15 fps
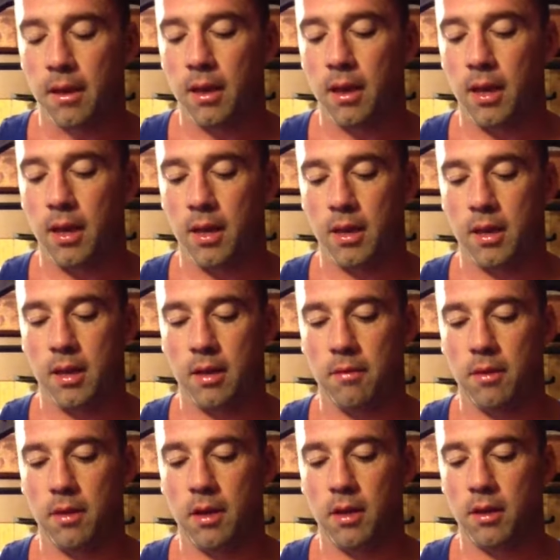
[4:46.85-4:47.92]
And
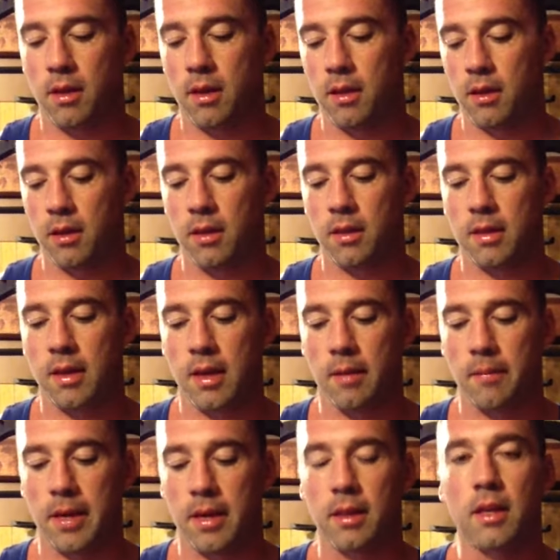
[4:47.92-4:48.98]
the other good thing
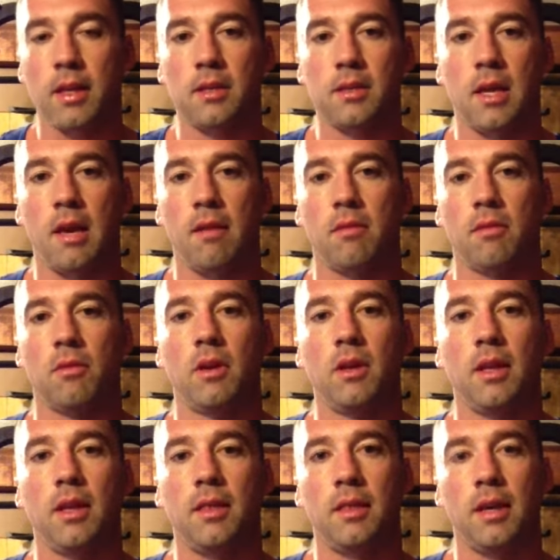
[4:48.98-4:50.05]
about these, they have a
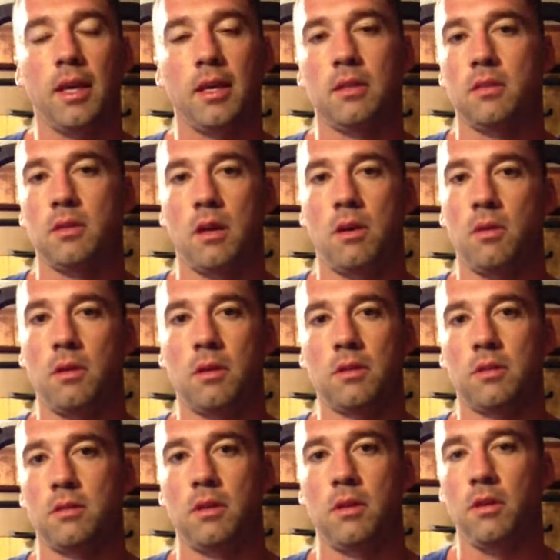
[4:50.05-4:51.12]
really thin sole.
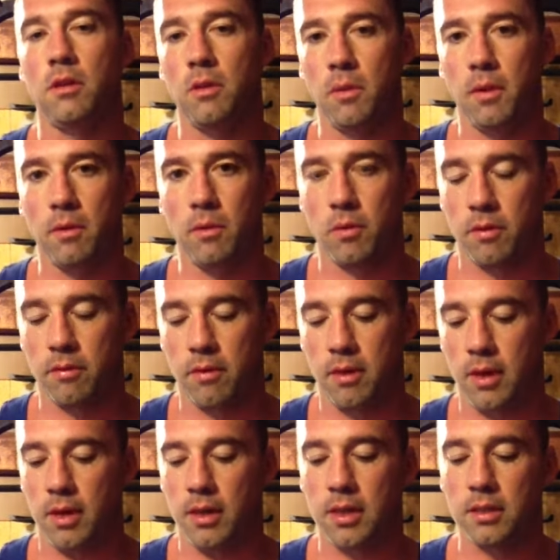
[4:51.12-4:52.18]
You wouldn't want to
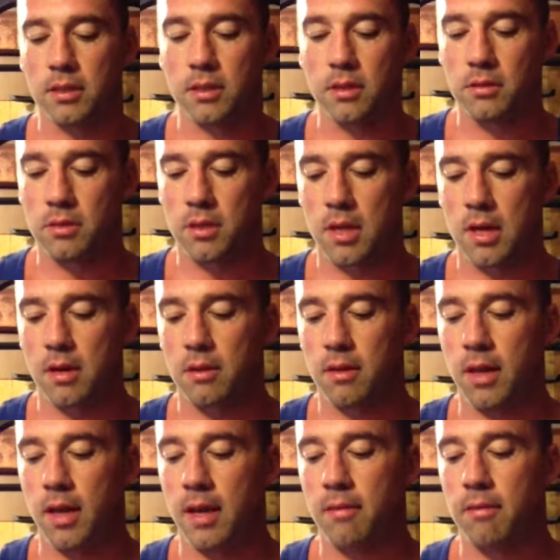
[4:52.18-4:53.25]
run in these shoes at all.
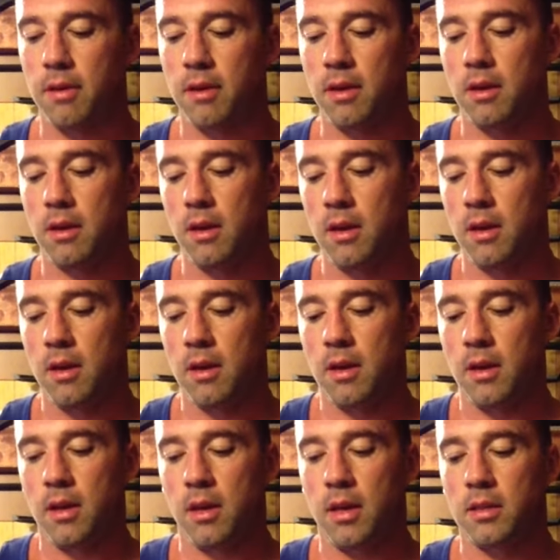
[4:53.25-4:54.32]
They have
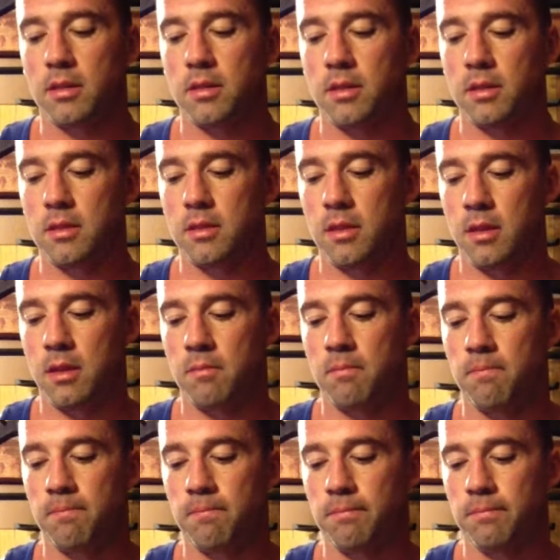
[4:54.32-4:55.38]
it's just
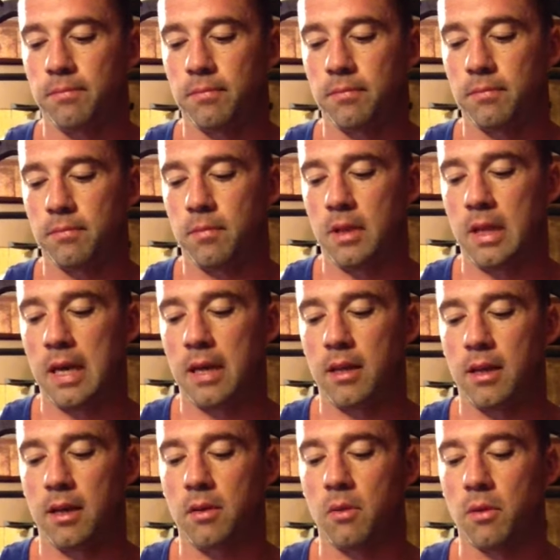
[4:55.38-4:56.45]
like
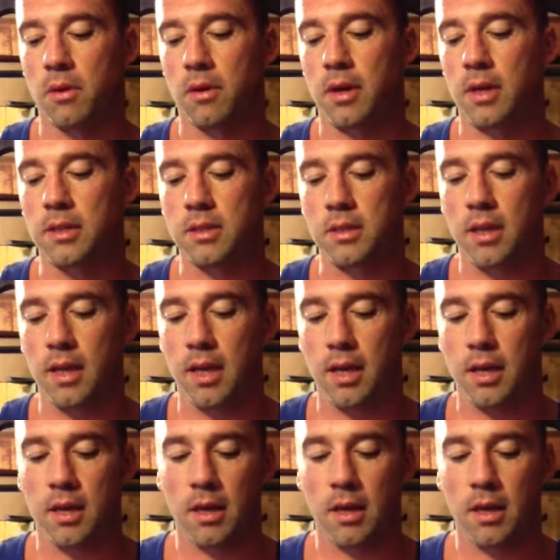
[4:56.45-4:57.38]
that 1/4 inch thick.